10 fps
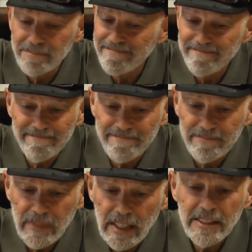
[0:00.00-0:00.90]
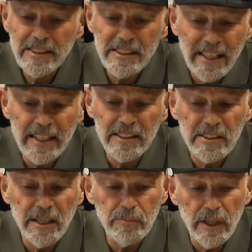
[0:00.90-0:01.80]
hmm, does not
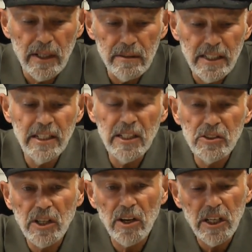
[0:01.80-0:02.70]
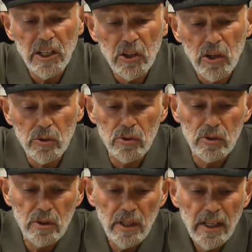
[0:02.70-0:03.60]
accept that. In his heart, he knows
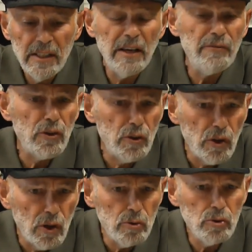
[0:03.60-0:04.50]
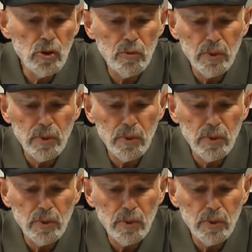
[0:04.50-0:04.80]
that for those who